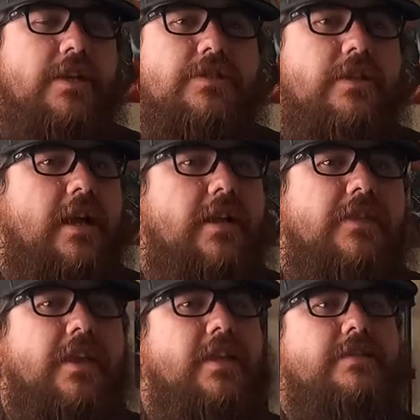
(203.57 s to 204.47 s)
changing a lot
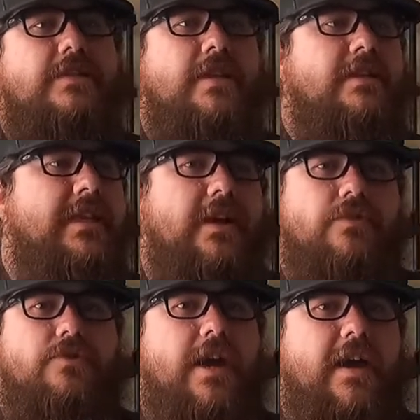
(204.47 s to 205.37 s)
of things. It's got
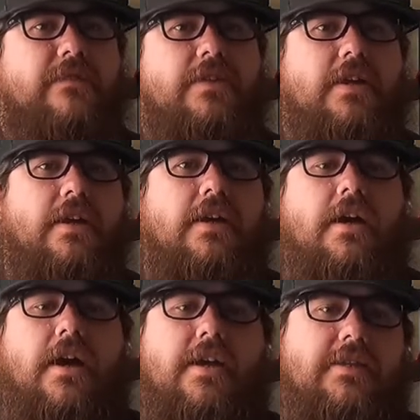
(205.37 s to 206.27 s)
downdraft
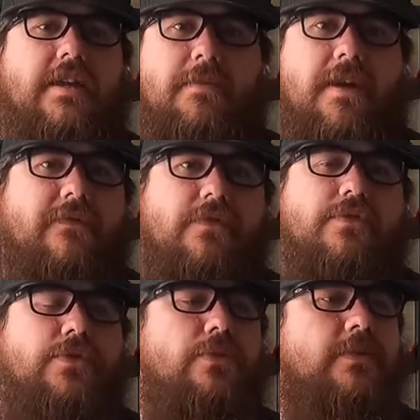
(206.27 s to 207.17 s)
intake
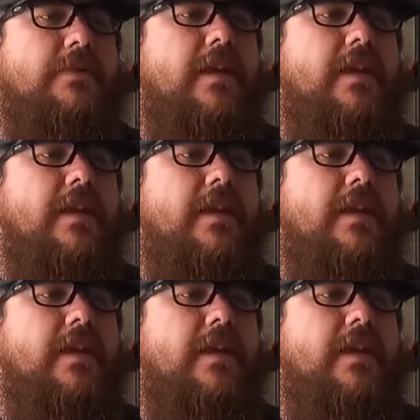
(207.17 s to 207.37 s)
manifolds, dual